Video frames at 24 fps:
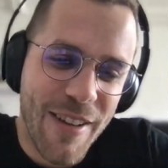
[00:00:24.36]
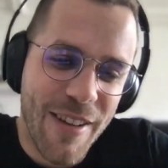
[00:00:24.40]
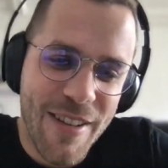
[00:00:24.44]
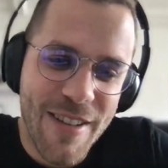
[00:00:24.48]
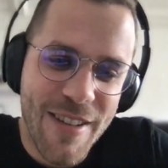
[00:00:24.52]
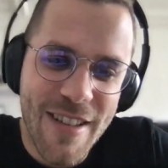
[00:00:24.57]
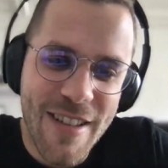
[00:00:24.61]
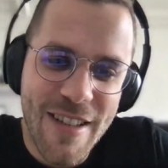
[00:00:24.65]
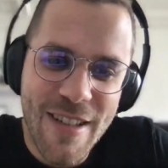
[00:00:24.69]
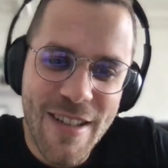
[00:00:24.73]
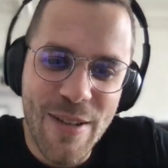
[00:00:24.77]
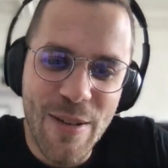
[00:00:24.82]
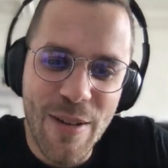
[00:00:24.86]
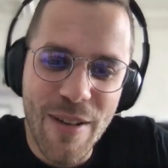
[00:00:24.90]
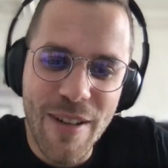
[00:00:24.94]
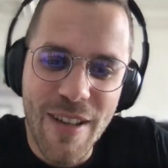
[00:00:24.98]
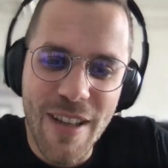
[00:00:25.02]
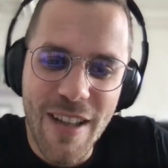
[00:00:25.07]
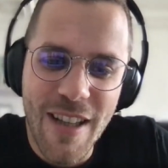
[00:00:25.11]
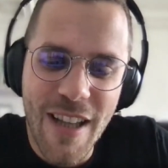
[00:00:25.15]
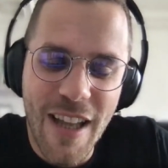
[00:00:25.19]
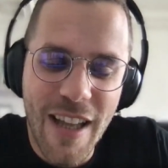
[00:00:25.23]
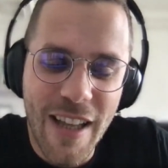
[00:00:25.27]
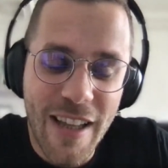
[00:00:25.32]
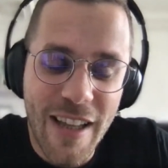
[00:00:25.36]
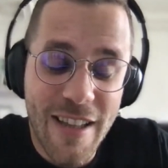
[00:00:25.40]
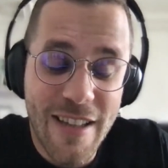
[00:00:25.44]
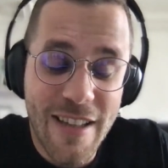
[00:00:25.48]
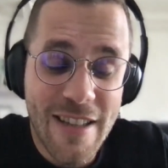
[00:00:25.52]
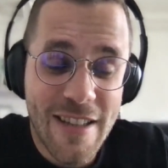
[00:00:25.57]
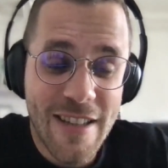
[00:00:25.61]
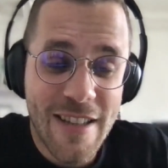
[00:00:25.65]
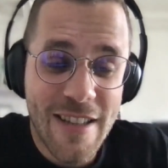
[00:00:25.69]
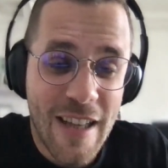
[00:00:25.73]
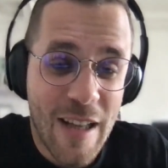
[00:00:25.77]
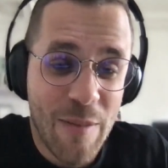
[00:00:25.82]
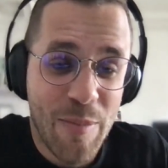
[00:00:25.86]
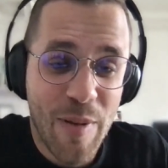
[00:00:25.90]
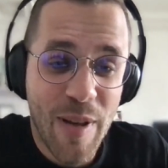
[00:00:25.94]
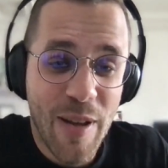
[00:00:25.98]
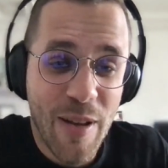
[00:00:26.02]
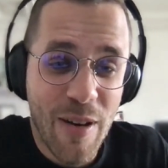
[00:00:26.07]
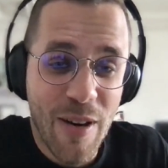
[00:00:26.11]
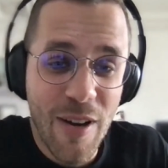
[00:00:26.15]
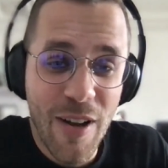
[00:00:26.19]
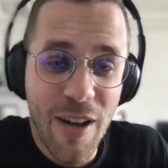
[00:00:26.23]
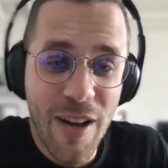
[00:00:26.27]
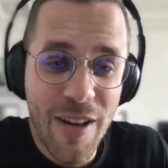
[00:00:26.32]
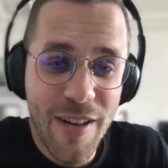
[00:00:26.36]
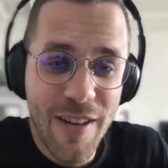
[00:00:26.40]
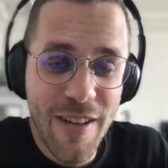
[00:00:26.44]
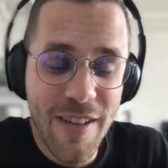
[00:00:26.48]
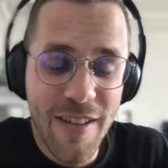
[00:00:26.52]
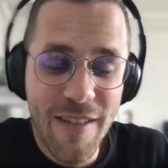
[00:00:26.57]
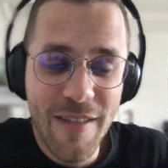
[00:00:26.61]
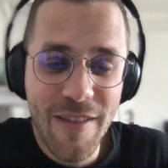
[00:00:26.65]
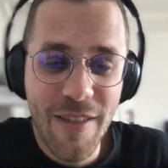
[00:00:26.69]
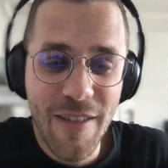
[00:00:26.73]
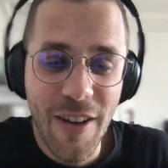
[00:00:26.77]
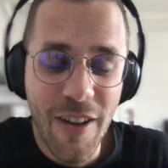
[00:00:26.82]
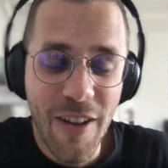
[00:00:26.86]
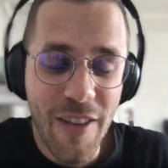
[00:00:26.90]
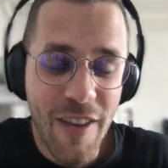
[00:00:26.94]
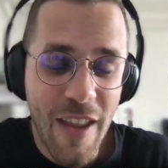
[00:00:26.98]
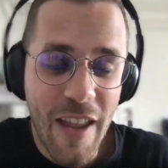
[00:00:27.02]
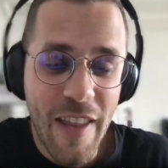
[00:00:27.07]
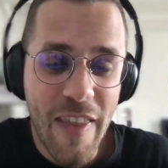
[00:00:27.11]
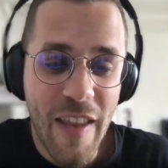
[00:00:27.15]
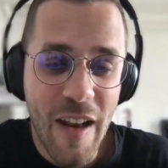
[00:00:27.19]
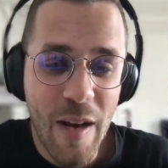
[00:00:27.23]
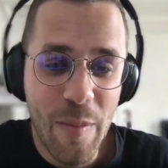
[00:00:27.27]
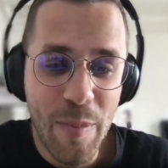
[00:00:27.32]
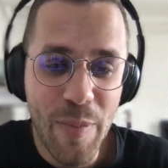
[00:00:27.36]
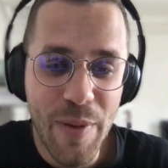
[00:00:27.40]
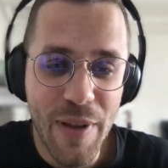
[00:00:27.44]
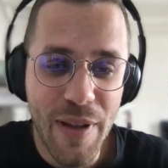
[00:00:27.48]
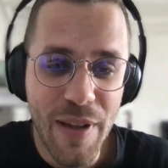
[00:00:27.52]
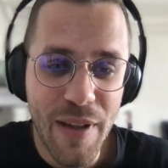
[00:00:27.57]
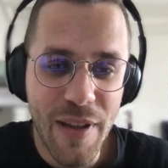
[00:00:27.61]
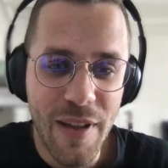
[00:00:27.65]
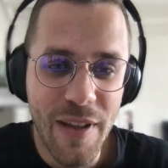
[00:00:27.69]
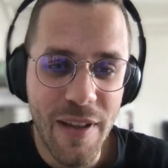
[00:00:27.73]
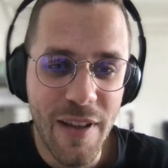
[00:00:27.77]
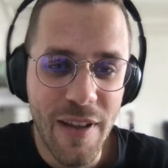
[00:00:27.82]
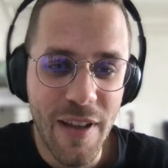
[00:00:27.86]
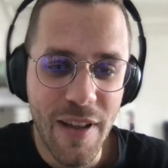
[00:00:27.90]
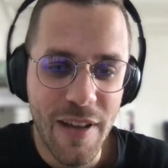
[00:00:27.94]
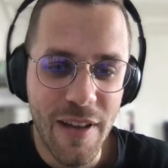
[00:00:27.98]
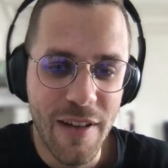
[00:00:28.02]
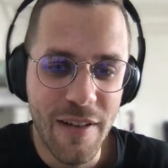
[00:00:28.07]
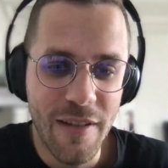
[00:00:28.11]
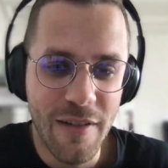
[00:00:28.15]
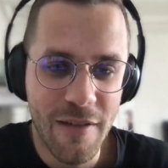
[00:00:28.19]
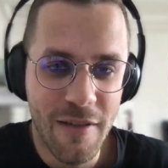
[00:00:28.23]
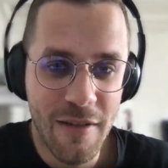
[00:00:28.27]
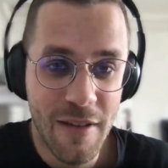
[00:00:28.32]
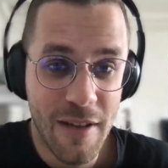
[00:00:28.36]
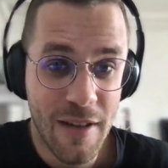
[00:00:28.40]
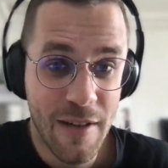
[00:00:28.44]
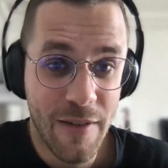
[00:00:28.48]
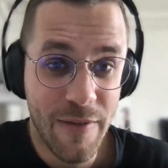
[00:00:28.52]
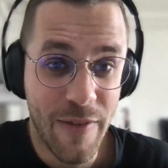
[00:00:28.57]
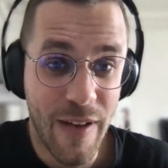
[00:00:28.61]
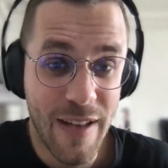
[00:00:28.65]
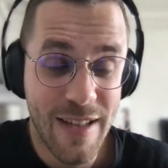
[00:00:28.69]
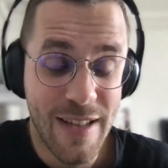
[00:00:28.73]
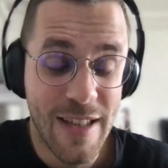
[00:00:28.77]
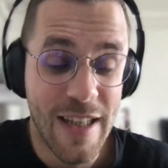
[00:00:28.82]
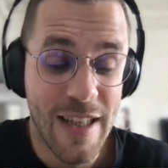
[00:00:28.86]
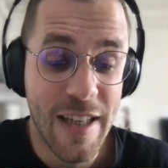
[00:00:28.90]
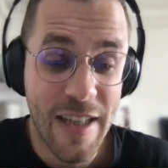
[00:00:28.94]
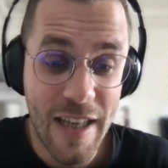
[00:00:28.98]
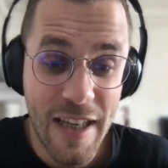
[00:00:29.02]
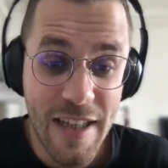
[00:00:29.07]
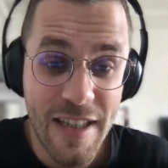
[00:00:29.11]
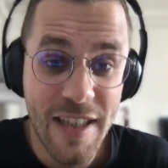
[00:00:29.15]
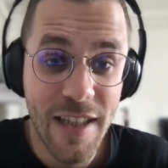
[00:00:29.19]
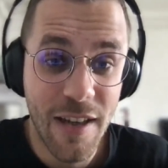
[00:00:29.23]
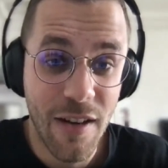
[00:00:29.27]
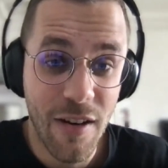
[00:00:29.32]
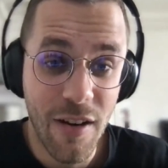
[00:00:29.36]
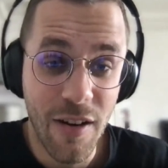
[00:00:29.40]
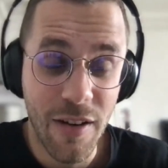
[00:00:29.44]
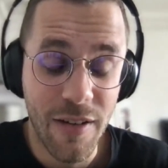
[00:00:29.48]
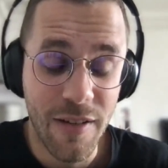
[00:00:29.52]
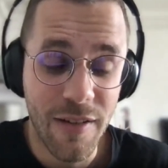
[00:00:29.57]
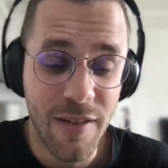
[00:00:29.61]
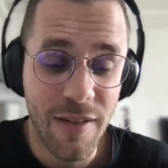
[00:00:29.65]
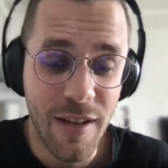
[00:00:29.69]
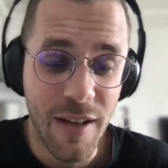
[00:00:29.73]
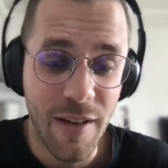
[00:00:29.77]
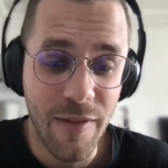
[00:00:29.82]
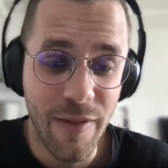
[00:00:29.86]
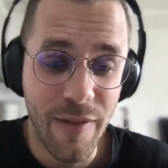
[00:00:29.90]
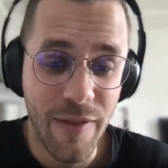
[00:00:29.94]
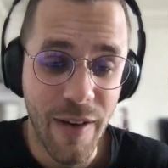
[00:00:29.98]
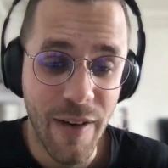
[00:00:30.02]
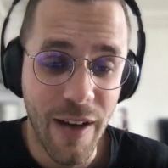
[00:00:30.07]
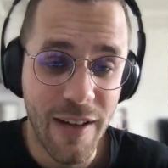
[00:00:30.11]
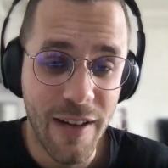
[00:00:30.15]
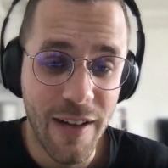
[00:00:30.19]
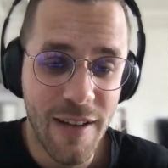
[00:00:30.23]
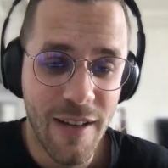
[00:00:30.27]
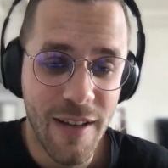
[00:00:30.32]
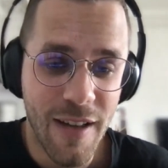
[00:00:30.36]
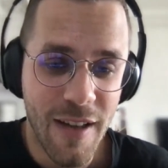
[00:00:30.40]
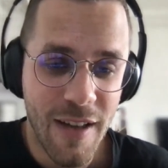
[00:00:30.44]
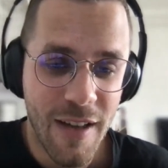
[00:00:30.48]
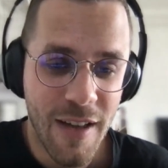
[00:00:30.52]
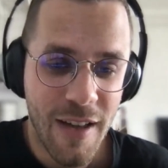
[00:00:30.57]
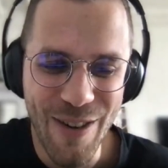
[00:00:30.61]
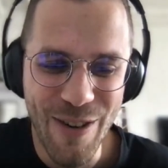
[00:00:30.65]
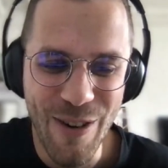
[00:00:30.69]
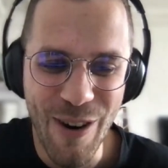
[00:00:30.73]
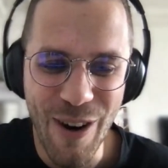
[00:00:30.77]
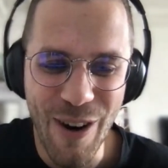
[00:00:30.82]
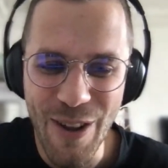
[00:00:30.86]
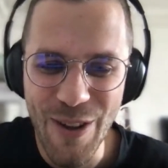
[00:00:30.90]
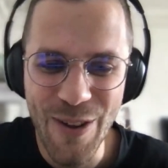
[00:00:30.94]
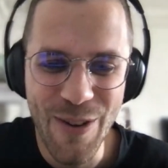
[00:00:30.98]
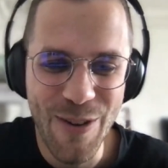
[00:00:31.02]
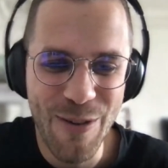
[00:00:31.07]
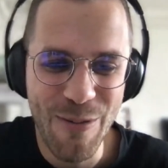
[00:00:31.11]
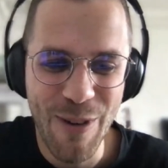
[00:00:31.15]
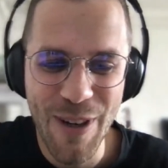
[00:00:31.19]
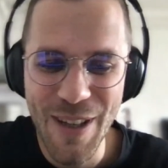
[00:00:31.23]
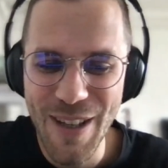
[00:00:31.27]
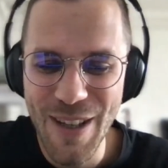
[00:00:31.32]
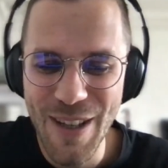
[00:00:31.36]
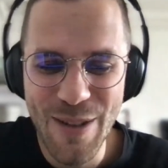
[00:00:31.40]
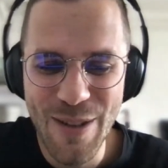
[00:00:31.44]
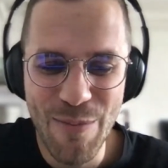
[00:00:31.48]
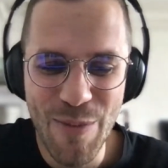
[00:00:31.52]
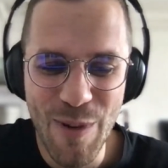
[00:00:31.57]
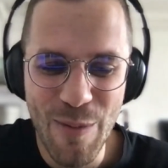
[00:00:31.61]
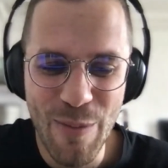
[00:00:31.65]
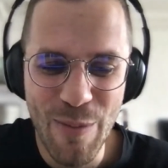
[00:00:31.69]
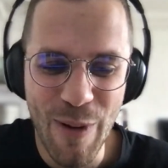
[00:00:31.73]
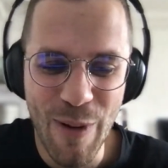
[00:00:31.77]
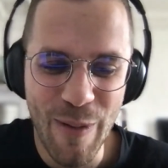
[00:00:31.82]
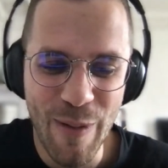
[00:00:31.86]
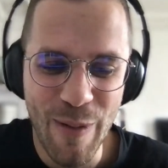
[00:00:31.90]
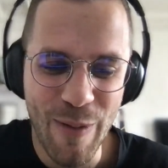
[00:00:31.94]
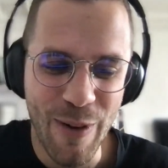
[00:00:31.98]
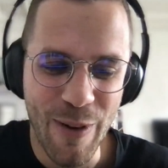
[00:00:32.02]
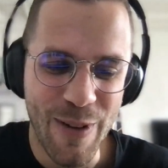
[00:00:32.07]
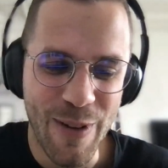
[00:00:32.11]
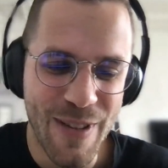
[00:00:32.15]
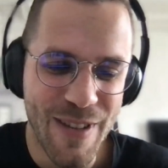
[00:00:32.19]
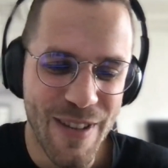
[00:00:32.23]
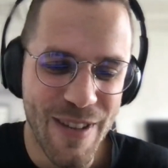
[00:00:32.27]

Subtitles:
Because it's helping a lot on NLP and facilitating a lot, in fact. Who are you? What did you prepare for us?